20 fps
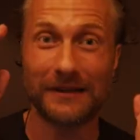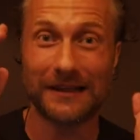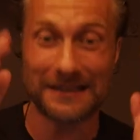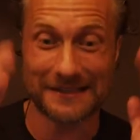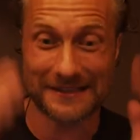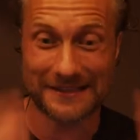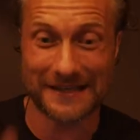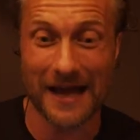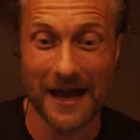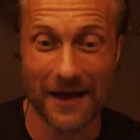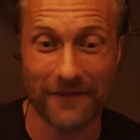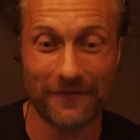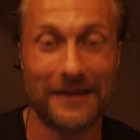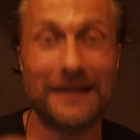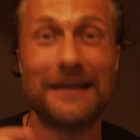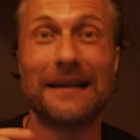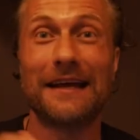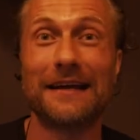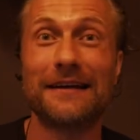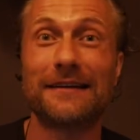let's dive
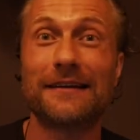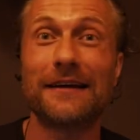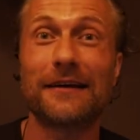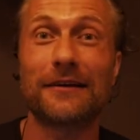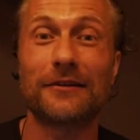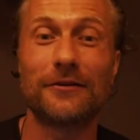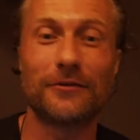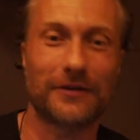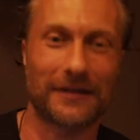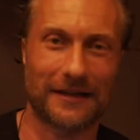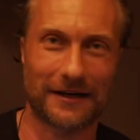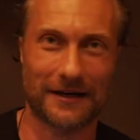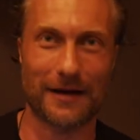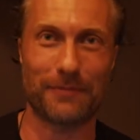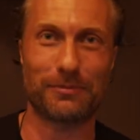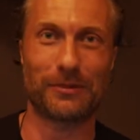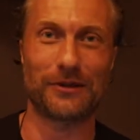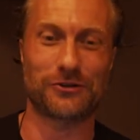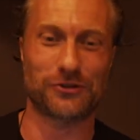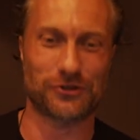in and take a look at a
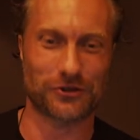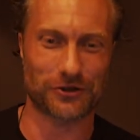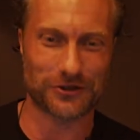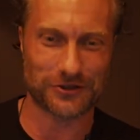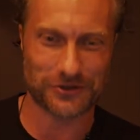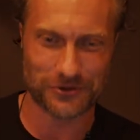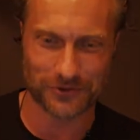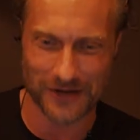couple of charts